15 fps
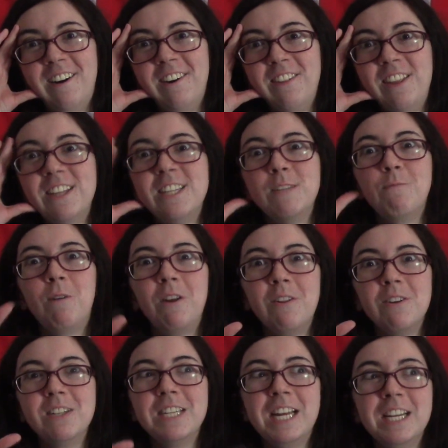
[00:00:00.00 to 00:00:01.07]
this is one of
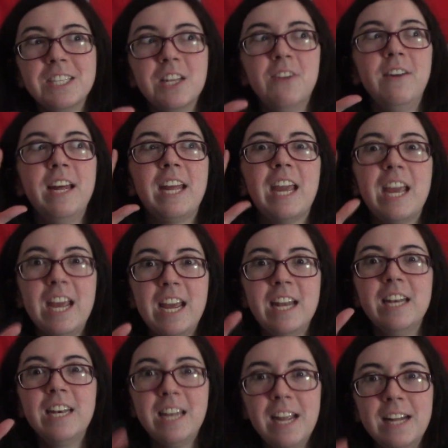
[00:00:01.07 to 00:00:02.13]
those things though, like
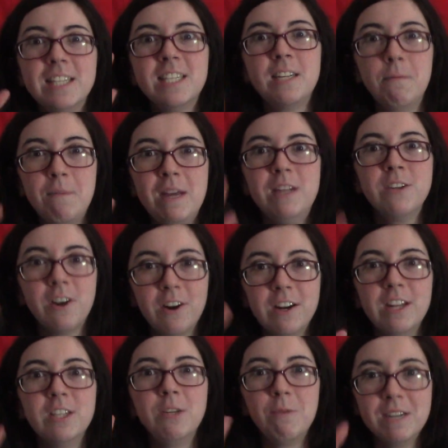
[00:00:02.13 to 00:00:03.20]
it needs to be turned
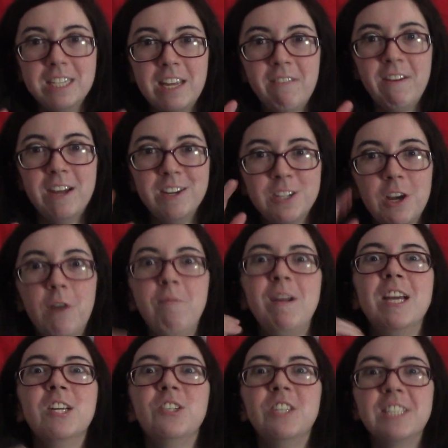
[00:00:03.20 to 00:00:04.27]
into a TV show
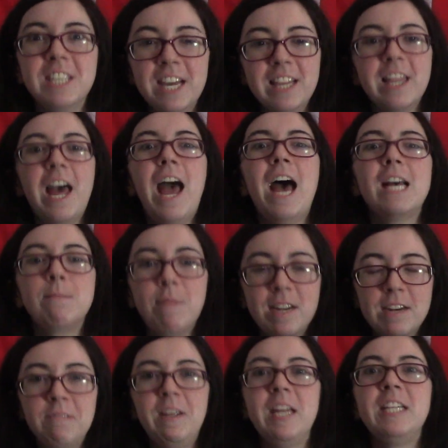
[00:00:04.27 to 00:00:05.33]
because just like the aspect
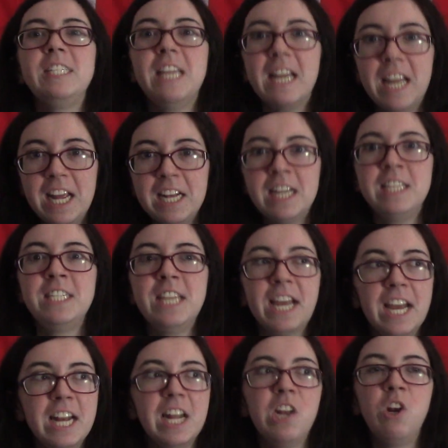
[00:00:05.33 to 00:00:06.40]
of like digging and
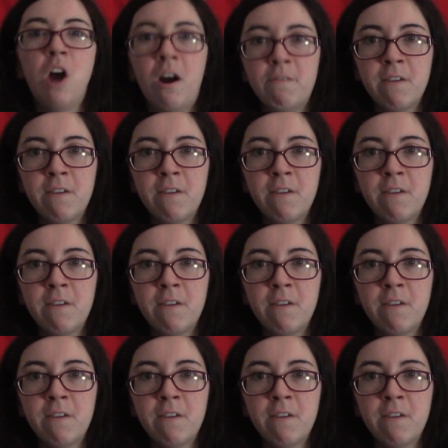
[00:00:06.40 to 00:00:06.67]
digging and not